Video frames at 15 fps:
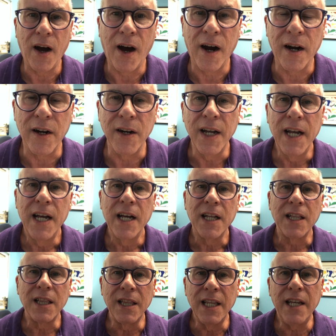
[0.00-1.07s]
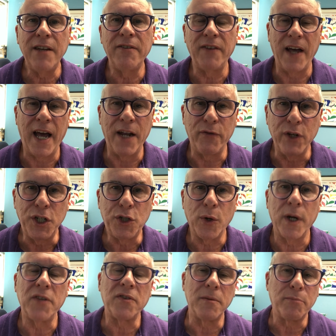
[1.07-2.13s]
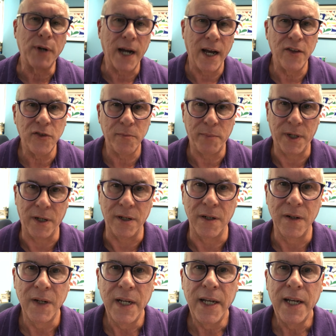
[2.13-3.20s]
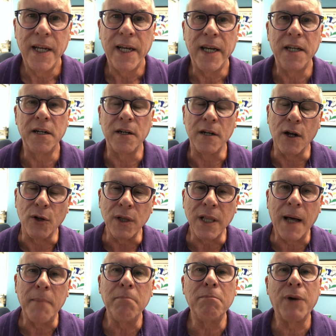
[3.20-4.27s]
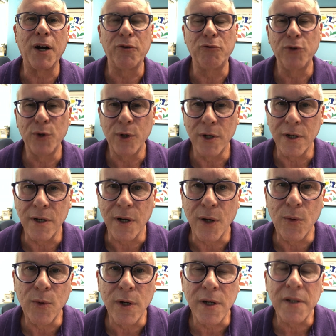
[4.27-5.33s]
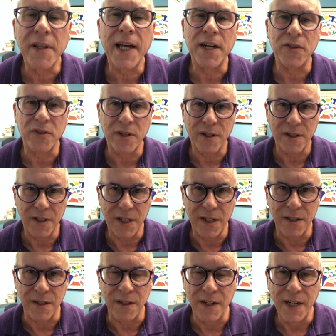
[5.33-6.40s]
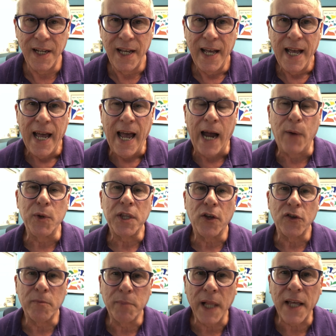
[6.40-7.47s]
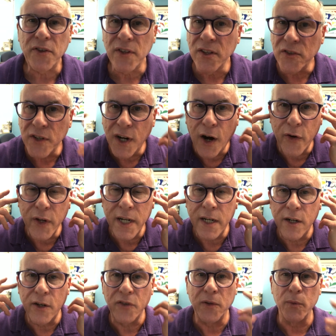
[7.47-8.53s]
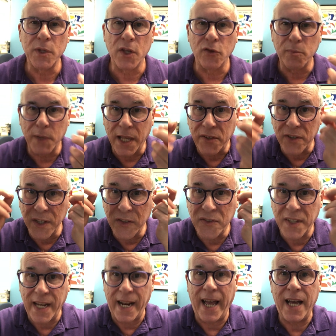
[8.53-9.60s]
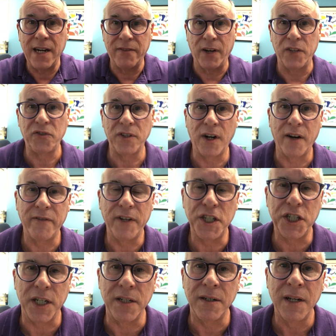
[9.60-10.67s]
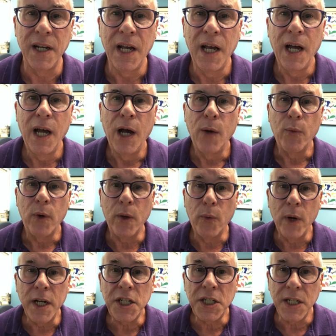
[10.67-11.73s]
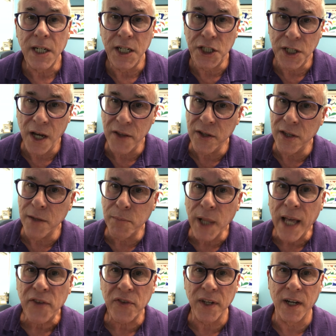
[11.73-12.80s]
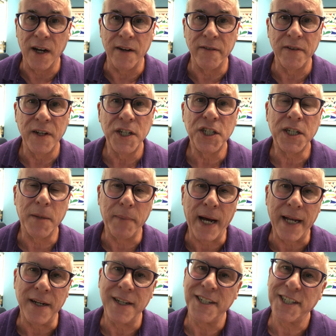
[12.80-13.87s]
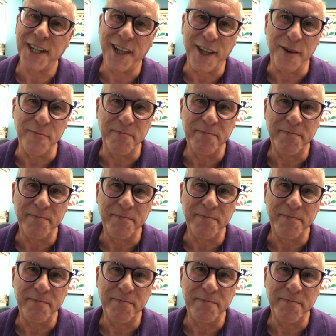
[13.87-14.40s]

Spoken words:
are. Live and rejoice and prosper in an olam barur, a world that is clear. And with those blessings in our ears and with those blessings set ahead of us in our vision, we wish each other the blessing of Shabbat Shalom.